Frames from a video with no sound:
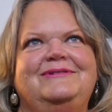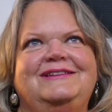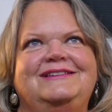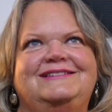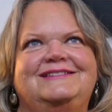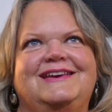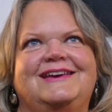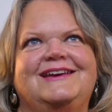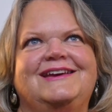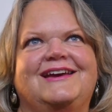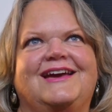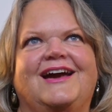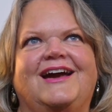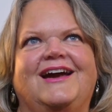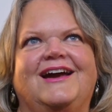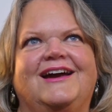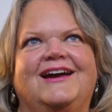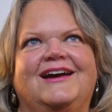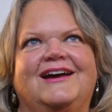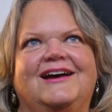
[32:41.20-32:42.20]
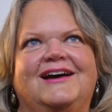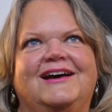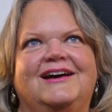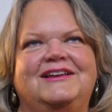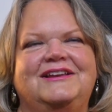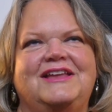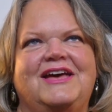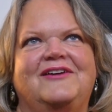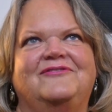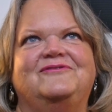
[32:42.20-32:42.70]
take a
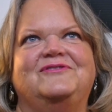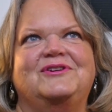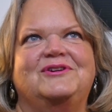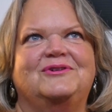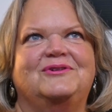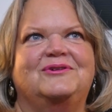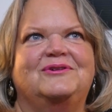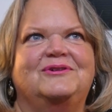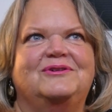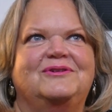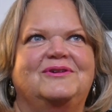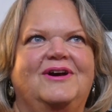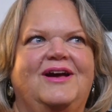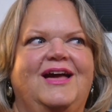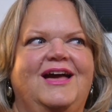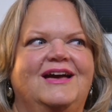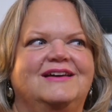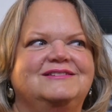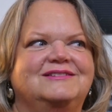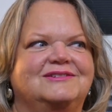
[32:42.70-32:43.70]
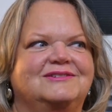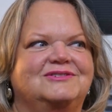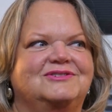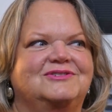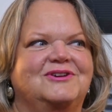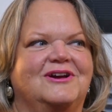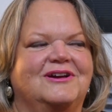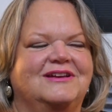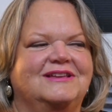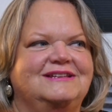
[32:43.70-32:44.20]
nephew who has a
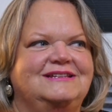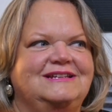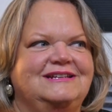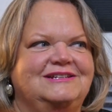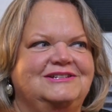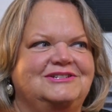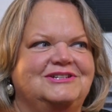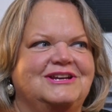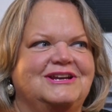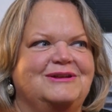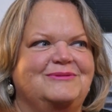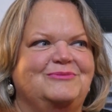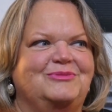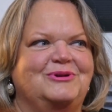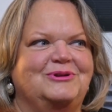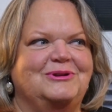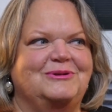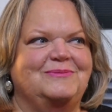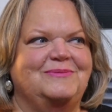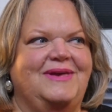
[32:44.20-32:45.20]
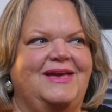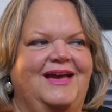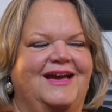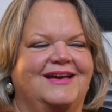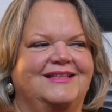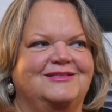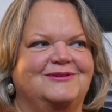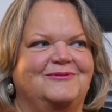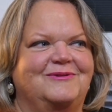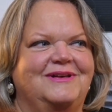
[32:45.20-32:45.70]
strong addiction and put him
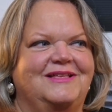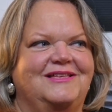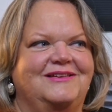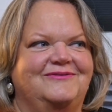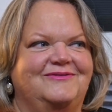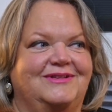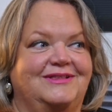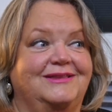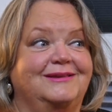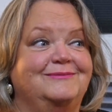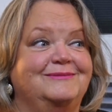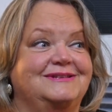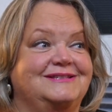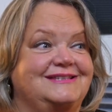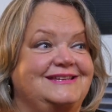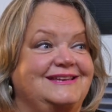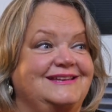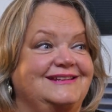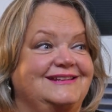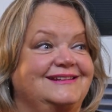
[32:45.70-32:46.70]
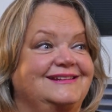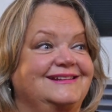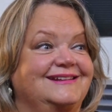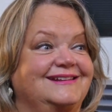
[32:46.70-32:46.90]
behind the wheel of a limousine.